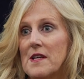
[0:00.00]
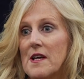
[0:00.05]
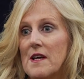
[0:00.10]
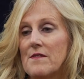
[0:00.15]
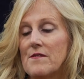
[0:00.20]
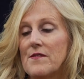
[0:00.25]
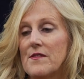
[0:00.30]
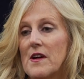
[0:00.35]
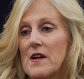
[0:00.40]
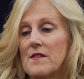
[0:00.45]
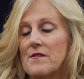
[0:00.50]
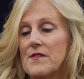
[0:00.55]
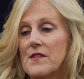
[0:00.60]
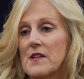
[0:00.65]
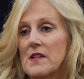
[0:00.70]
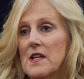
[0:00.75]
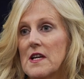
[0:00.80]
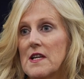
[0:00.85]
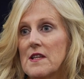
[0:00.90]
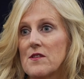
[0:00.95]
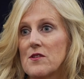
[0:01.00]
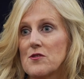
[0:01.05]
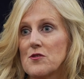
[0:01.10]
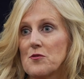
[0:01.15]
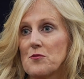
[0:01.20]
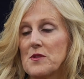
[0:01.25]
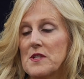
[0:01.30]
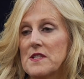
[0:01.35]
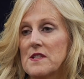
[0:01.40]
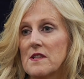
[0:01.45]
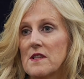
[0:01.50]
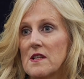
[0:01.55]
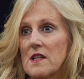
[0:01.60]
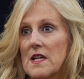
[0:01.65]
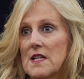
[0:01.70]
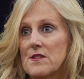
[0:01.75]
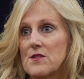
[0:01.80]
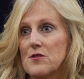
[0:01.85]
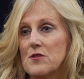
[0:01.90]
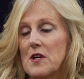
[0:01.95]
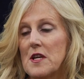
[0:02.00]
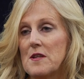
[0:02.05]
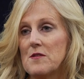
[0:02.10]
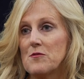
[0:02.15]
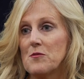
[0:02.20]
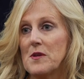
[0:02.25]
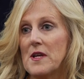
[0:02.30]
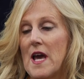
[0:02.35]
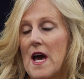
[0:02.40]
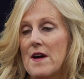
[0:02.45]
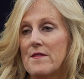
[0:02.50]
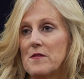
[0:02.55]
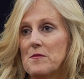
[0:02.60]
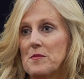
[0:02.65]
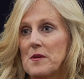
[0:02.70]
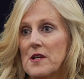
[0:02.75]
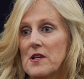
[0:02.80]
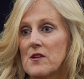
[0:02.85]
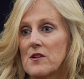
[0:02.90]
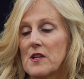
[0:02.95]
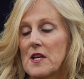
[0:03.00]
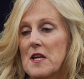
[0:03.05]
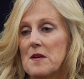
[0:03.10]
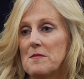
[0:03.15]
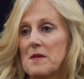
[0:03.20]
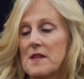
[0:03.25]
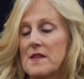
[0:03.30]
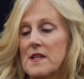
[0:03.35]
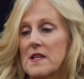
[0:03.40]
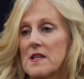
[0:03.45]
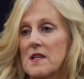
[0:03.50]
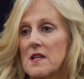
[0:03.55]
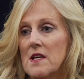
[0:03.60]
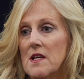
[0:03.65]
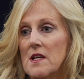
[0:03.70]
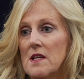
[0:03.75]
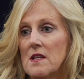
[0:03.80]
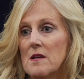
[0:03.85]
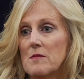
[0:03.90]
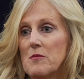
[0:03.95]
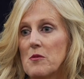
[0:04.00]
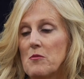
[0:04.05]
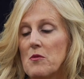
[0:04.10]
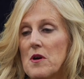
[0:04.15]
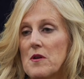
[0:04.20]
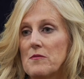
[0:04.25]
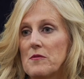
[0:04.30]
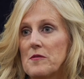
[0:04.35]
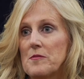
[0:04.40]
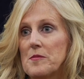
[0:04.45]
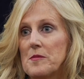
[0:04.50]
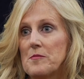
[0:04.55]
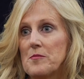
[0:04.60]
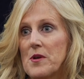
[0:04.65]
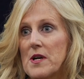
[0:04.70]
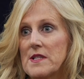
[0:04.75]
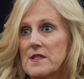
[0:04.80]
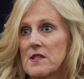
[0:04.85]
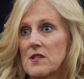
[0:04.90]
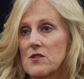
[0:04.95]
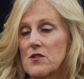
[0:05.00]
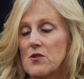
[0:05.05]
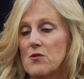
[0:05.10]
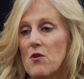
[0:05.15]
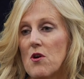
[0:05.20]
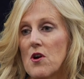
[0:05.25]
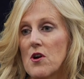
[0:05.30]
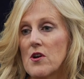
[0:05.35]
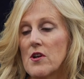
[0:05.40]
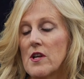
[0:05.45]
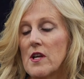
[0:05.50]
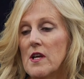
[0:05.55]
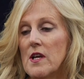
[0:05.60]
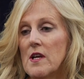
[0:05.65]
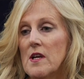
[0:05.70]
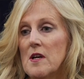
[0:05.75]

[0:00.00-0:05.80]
And I, I feel like there's a reason the last two games we haven't played our game. I think, number one, we've been pressing too hard.